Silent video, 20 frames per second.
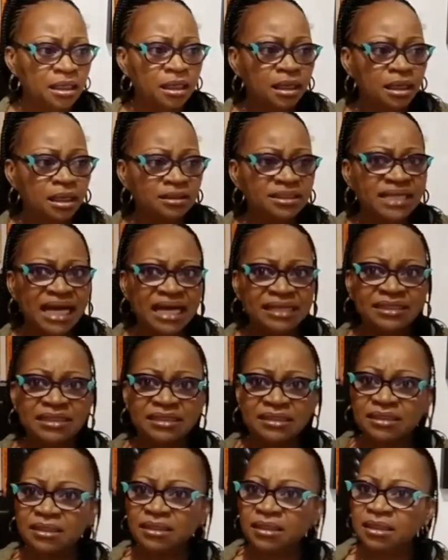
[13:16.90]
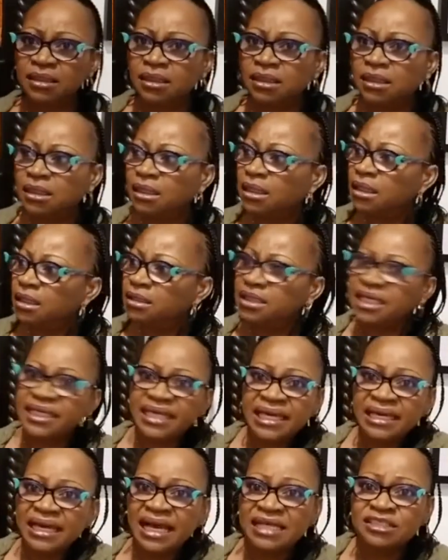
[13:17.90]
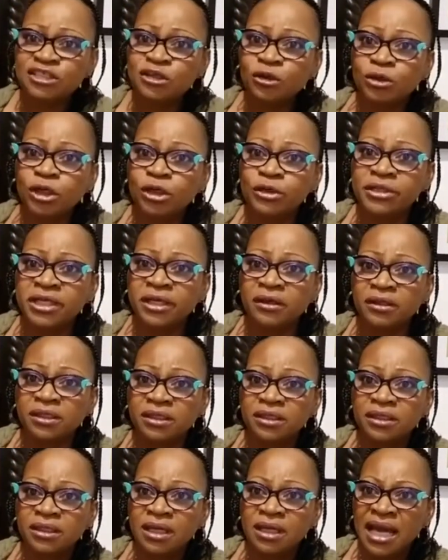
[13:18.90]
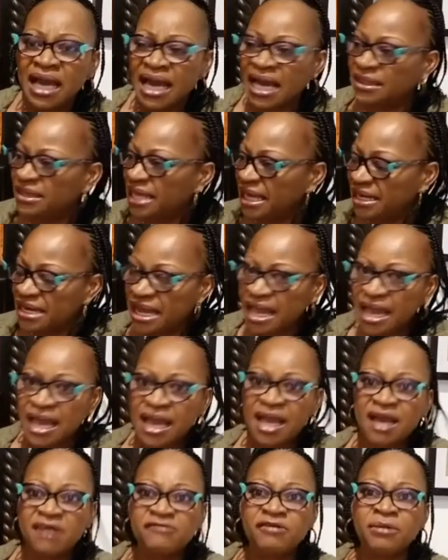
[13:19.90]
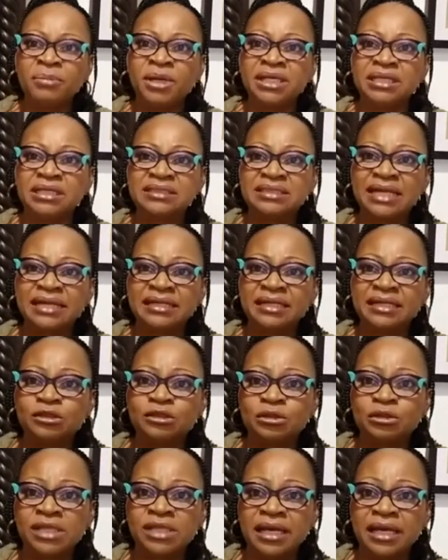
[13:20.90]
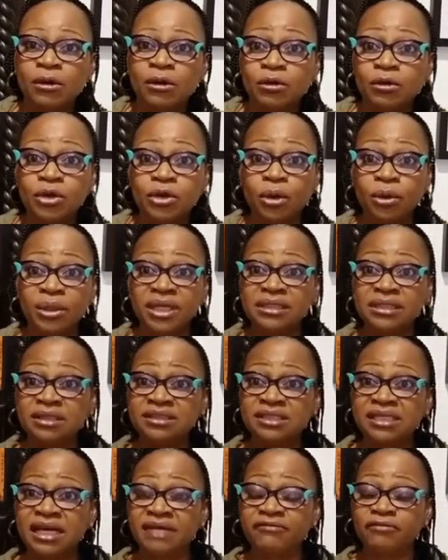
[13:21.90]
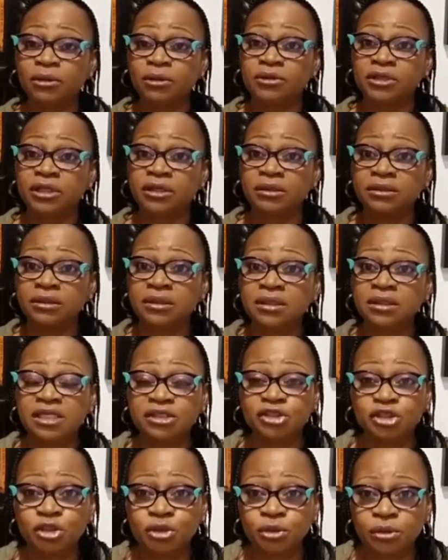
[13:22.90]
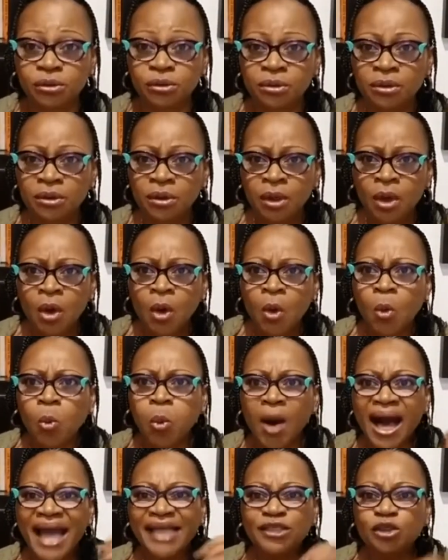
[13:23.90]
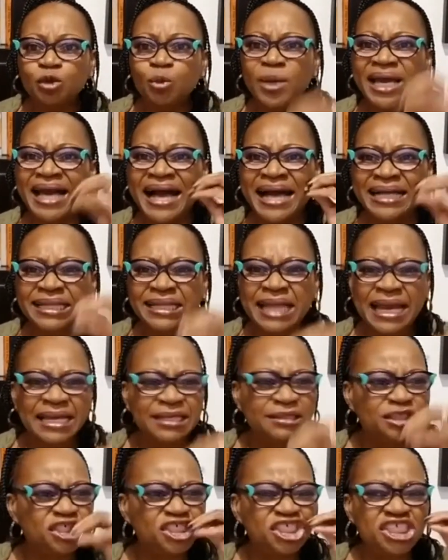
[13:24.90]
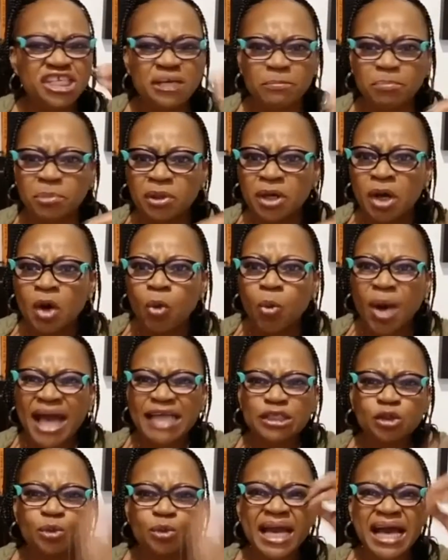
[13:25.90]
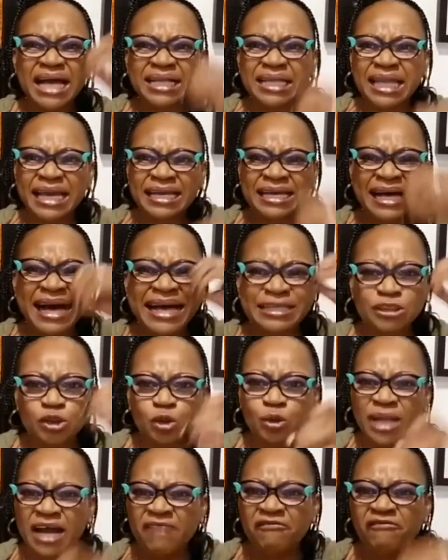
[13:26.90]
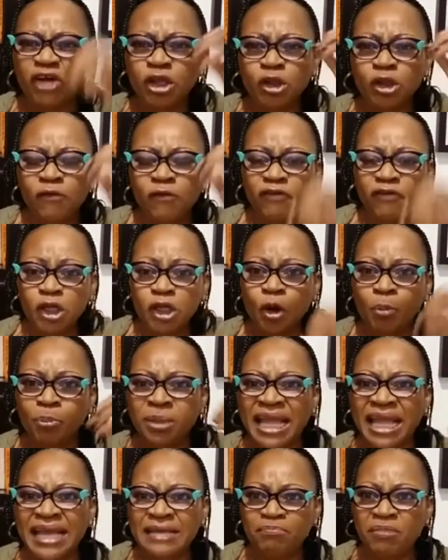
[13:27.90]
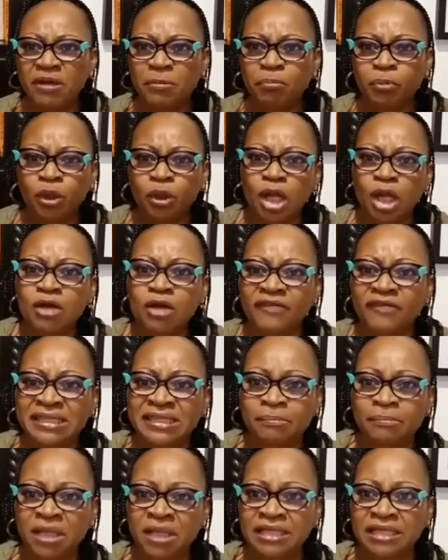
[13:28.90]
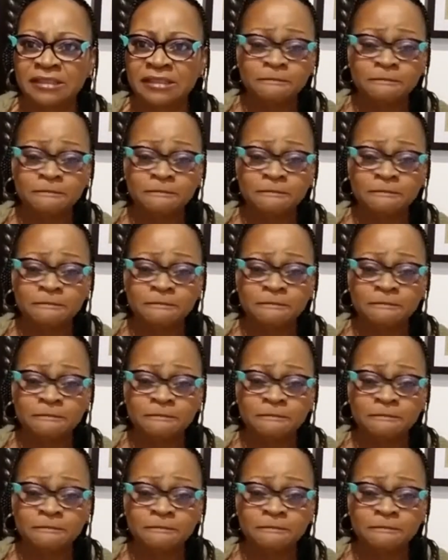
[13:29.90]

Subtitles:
Daddy, the king has no clothing on. And then everybody started to say, oh no, he doesn't have clothing on. It's true. Why do we act like sheep? Why do we act like cattle and follow blind people all over the place?